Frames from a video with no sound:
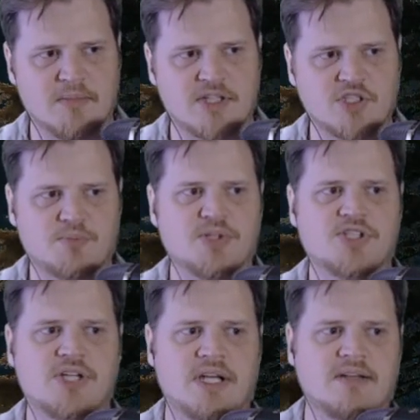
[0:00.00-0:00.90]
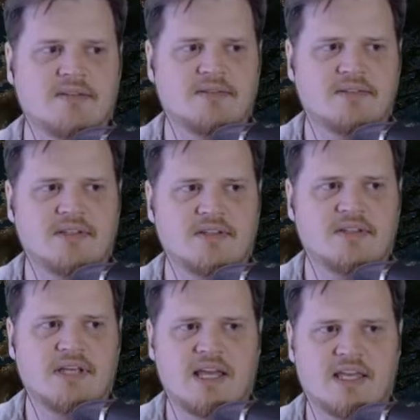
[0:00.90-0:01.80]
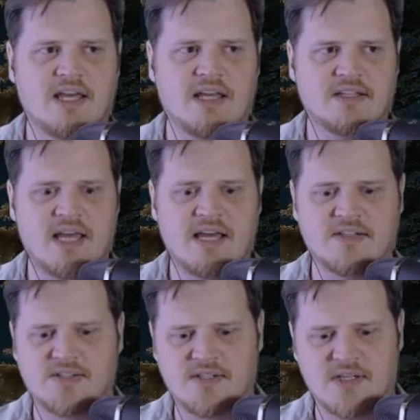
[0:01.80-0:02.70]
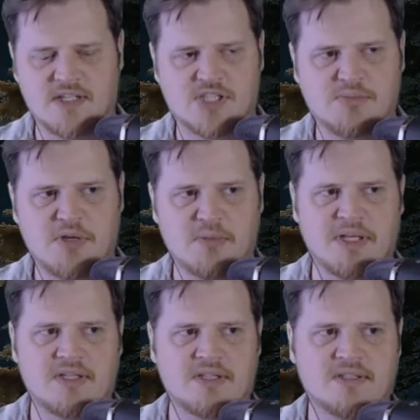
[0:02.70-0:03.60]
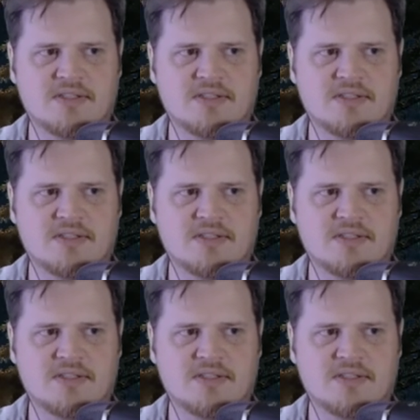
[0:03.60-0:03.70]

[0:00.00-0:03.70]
Much appreciated. Yeah, I got that experiment.